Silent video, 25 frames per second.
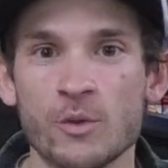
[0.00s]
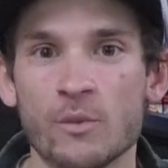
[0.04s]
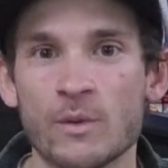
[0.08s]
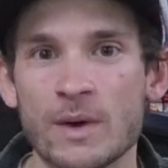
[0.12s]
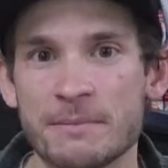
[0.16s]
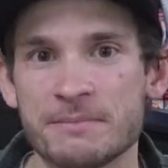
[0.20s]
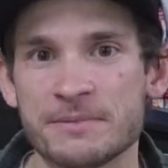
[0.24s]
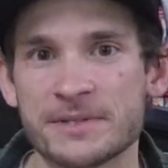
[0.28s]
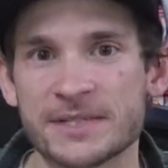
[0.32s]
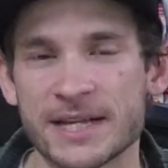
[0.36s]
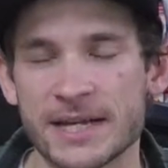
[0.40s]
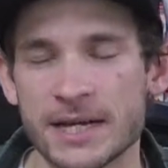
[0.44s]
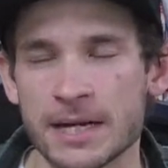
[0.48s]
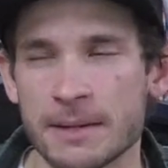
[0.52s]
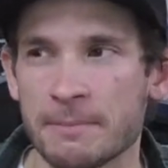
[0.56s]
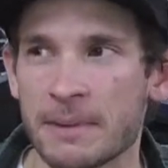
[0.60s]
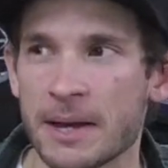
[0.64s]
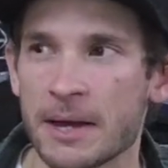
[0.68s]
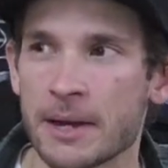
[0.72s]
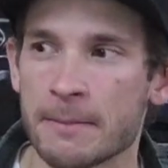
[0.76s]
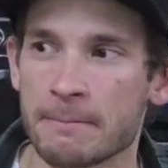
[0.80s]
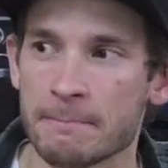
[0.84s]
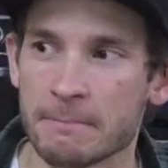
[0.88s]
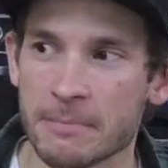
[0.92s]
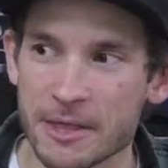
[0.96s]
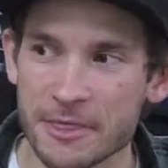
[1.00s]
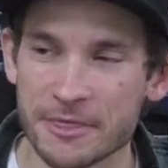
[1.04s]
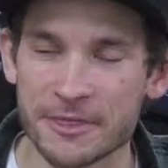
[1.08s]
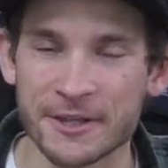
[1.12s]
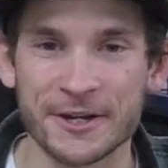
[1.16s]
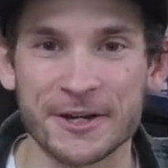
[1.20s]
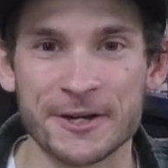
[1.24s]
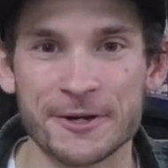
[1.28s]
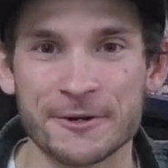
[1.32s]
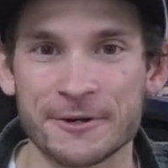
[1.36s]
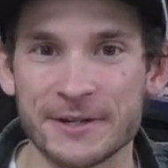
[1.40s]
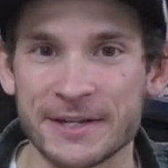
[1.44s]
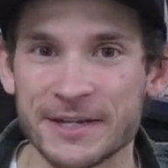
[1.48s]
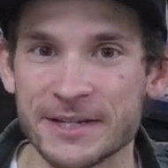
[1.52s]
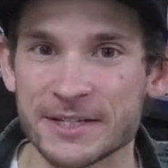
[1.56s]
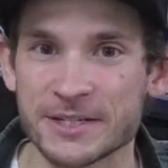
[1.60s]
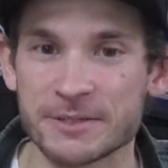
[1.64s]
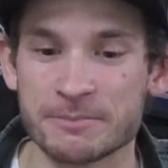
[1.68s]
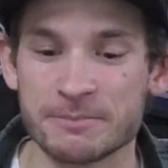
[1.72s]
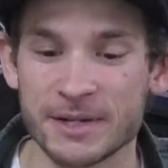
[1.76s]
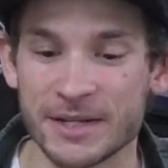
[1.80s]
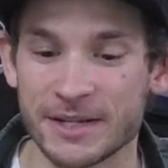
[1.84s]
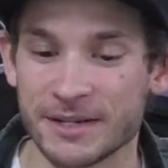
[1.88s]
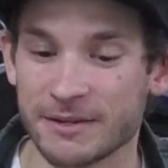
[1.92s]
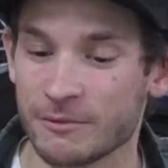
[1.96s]
website about a month ago, and it's
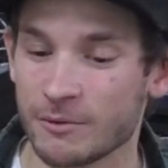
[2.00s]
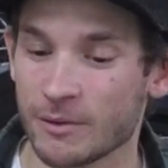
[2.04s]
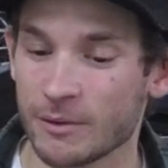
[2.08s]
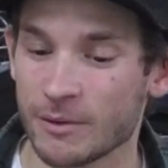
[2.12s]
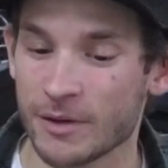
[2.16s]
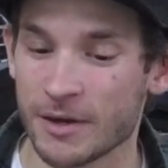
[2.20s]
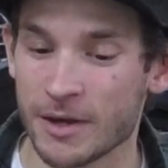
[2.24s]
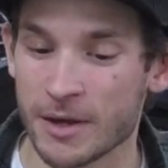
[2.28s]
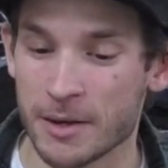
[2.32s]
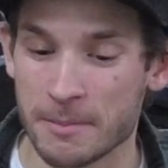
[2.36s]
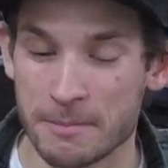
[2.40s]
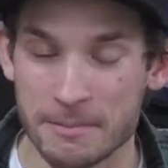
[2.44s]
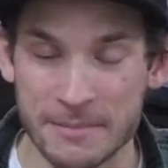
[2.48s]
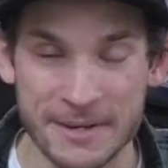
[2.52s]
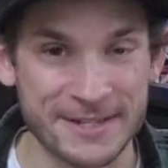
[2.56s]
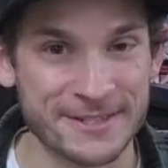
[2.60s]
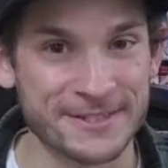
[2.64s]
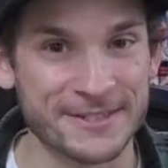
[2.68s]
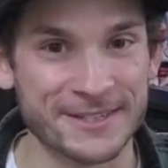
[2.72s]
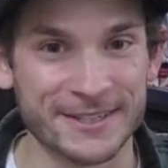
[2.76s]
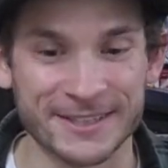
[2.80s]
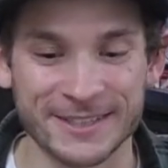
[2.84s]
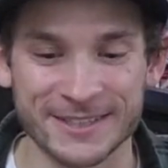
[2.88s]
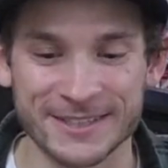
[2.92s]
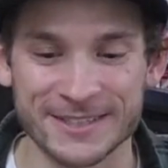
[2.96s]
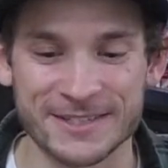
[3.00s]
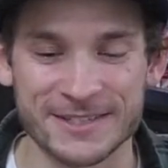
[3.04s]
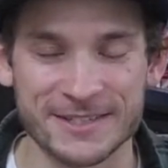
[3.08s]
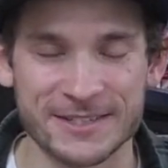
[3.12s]
been amazing.